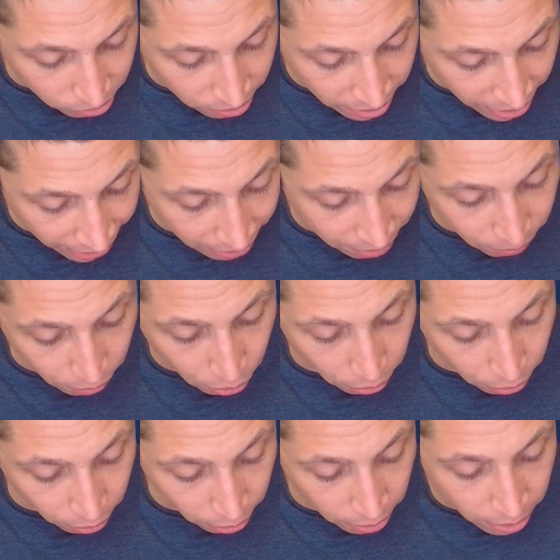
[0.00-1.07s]

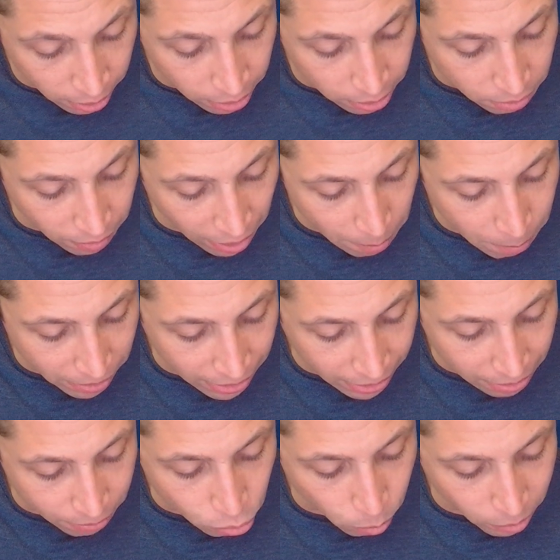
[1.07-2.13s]
-1/3, divide by
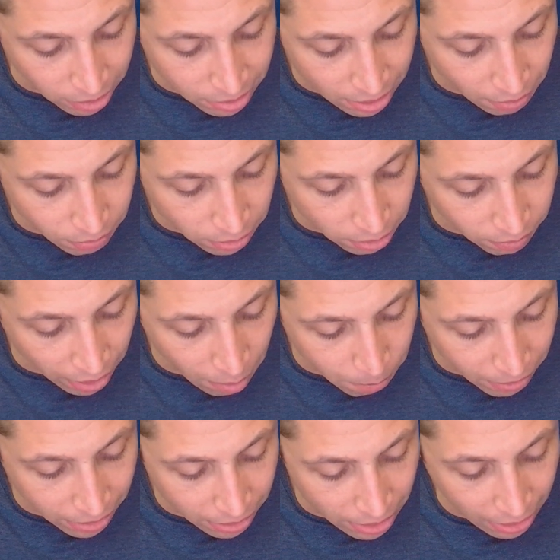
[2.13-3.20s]
negative 27, divide
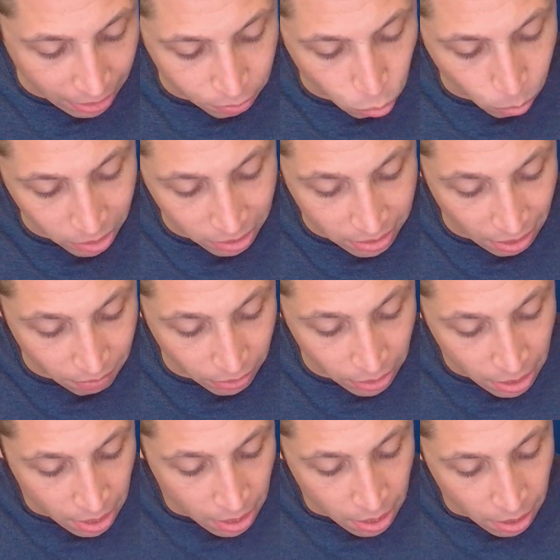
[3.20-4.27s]
by negative 27.
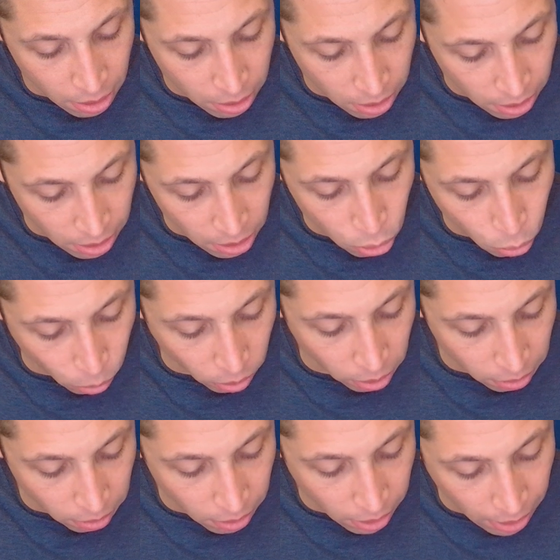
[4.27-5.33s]
Your
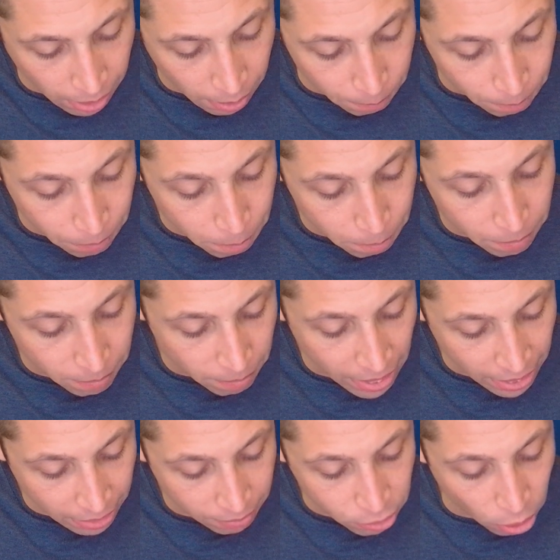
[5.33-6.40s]

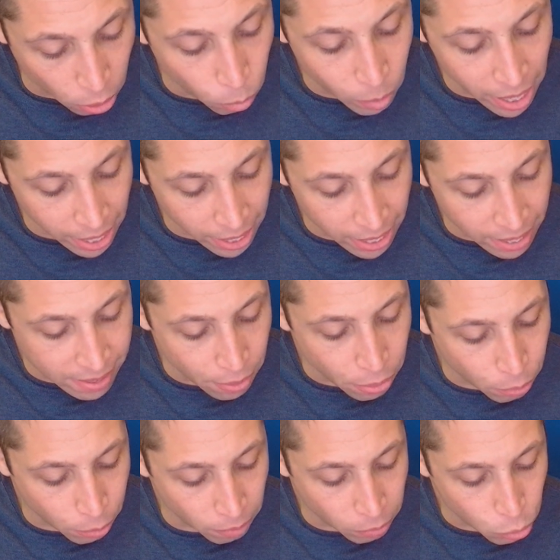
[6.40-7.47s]
negatives go away, and then
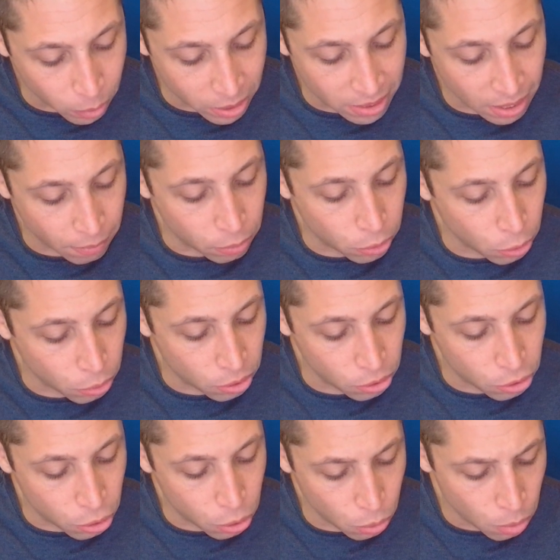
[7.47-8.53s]
3/27 reduces
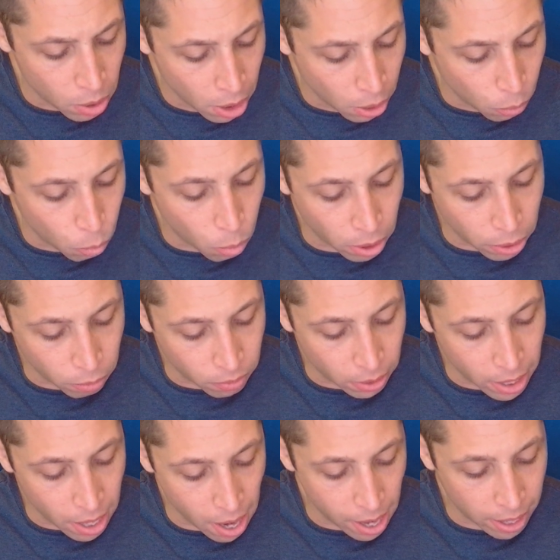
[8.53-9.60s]
to
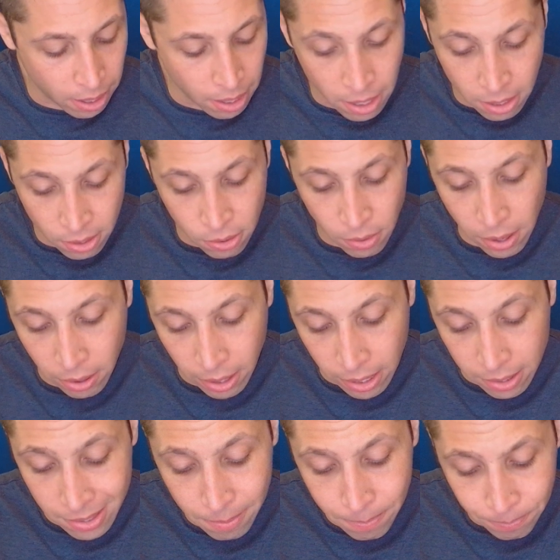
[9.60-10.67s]
1/9. So there it
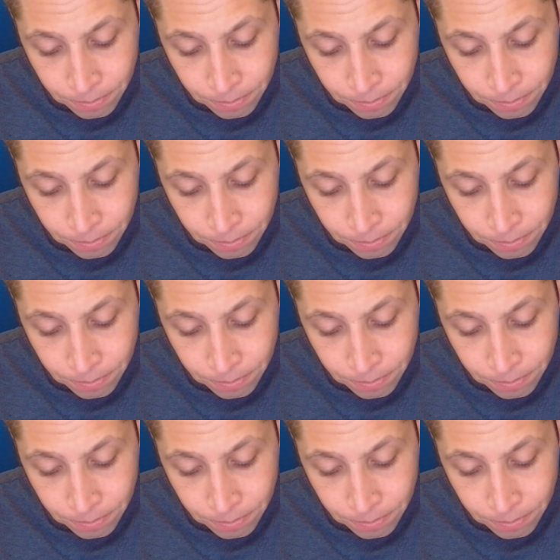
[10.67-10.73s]
is.